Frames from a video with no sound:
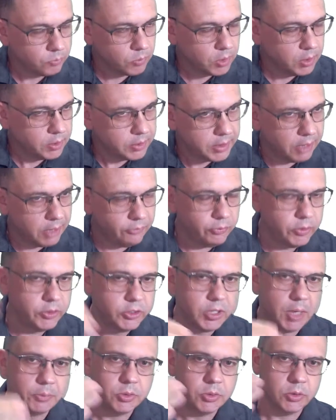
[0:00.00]
Now if we
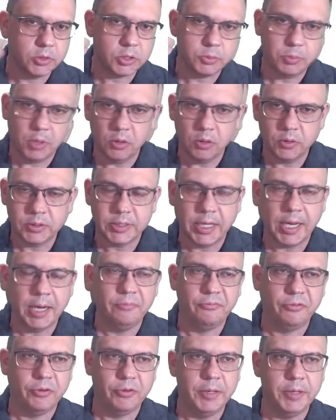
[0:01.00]
drop to a smaller time
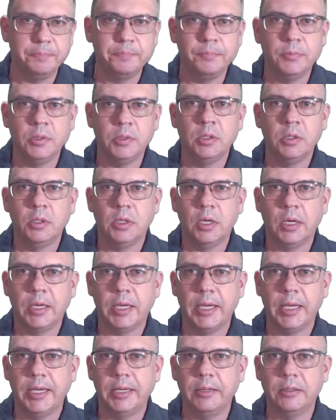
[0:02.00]
frame,
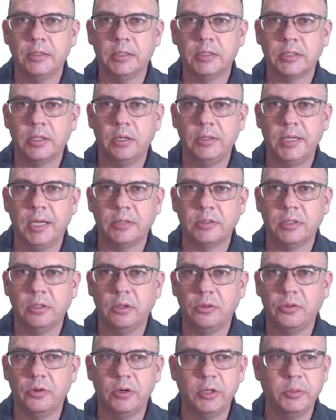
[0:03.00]
okay, let's go down to a
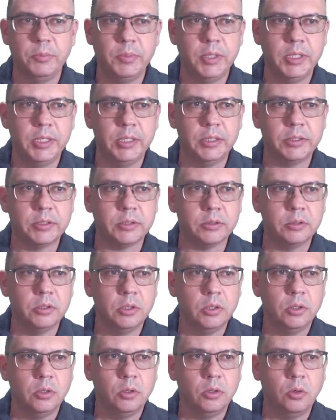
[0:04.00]
30-minute
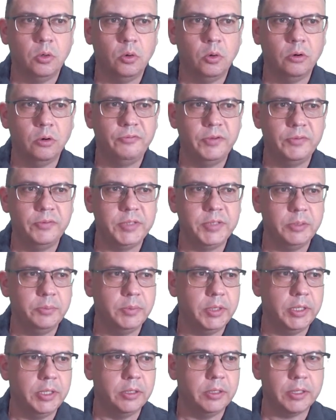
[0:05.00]
or 15-minute.